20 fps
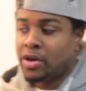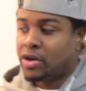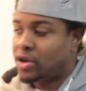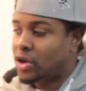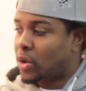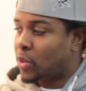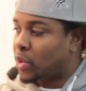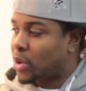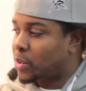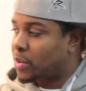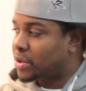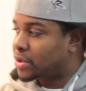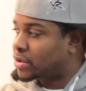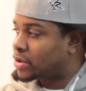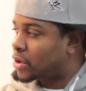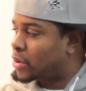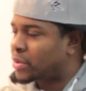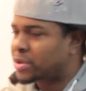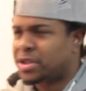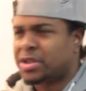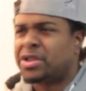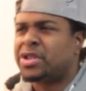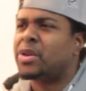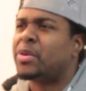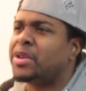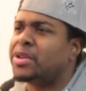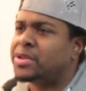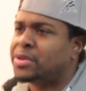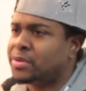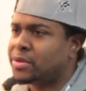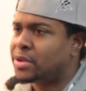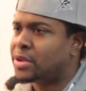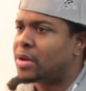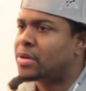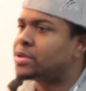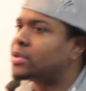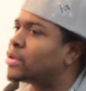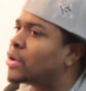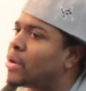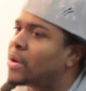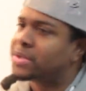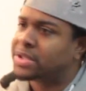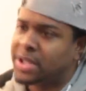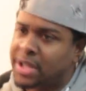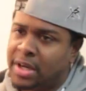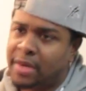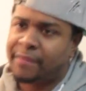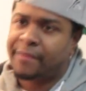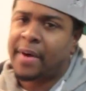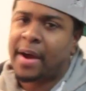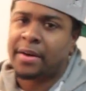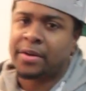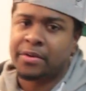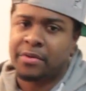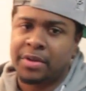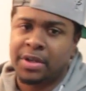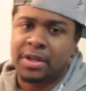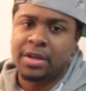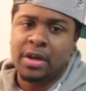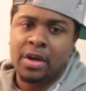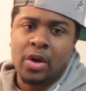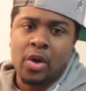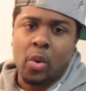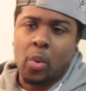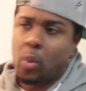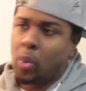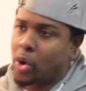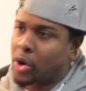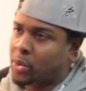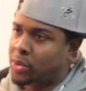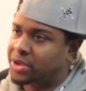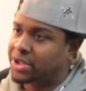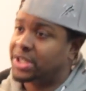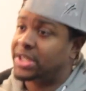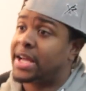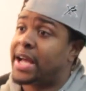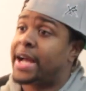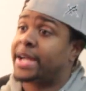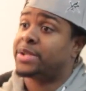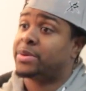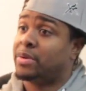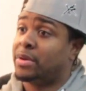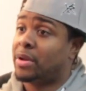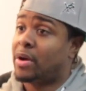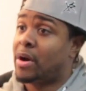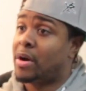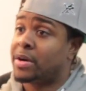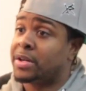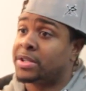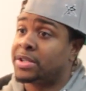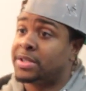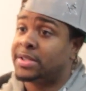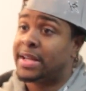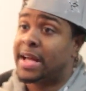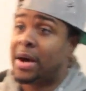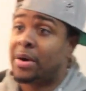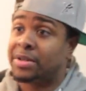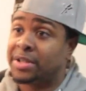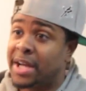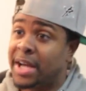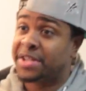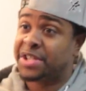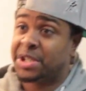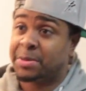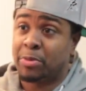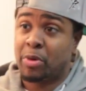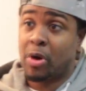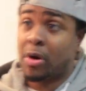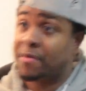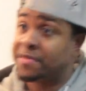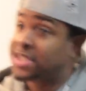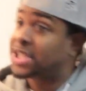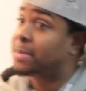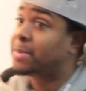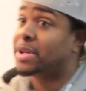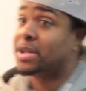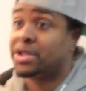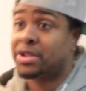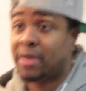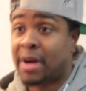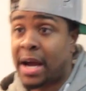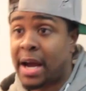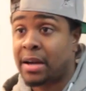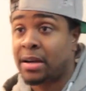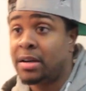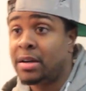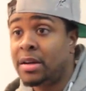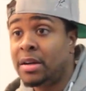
you know, we would go into Sony Studios or go into Hit Factory, work with the actual artist. Nowadays it's more of send me the track.